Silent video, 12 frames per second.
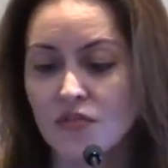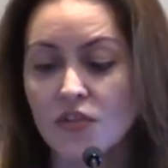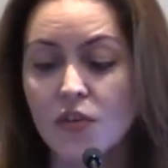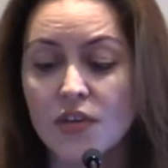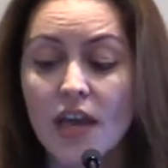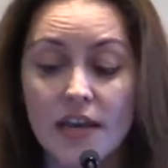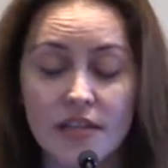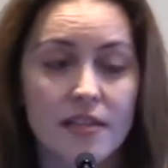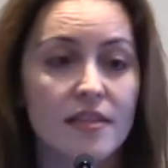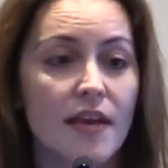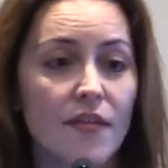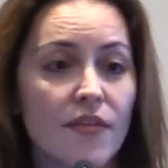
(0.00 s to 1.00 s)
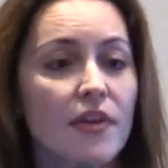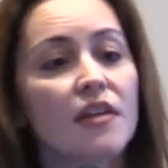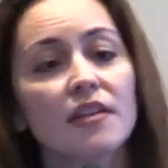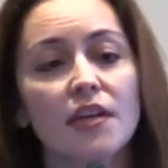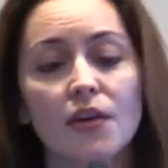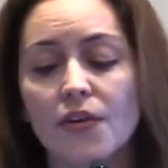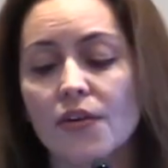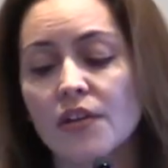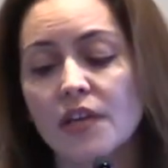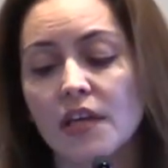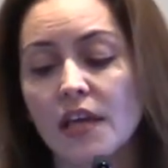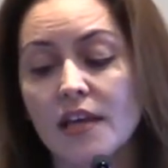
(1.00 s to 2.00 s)
So yes, definitely
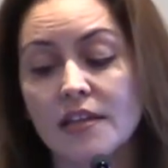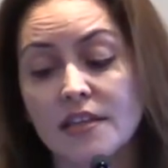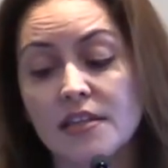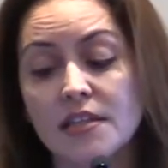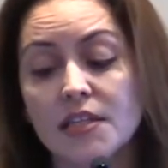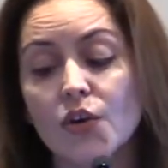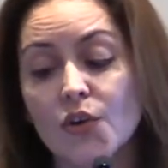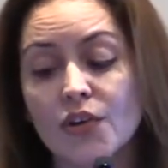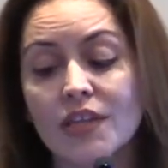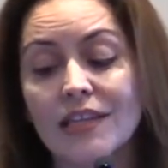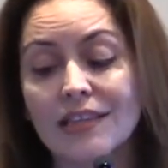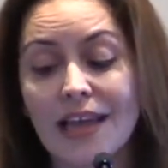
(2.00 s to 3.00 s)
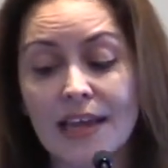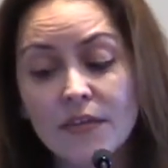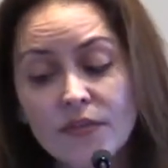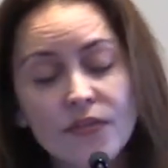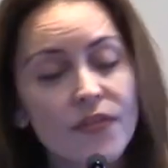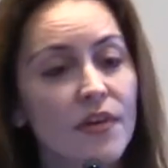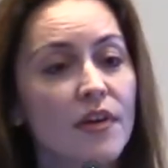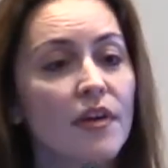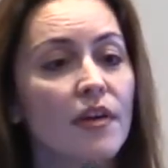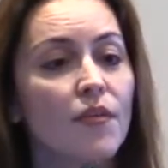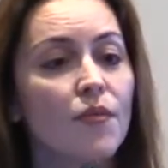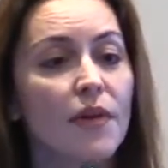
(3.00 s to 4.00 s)
early, at least in early life,
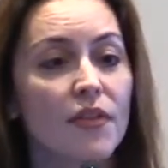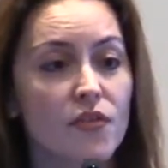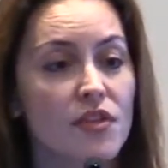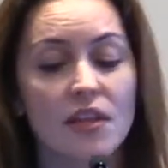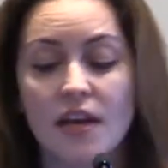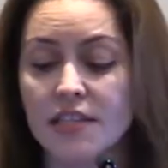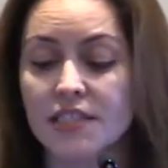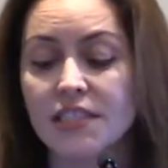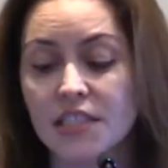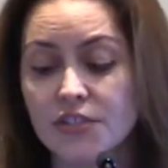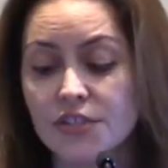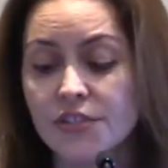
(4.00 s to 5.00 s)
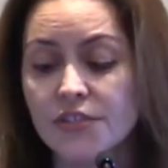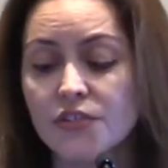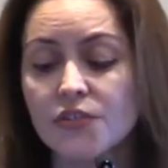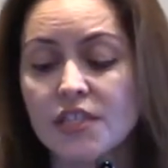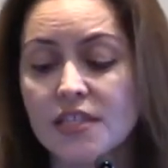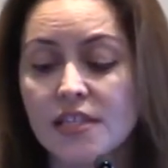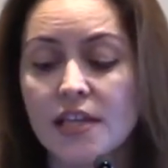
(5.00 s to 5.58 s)
when there's a lot of seizures, you can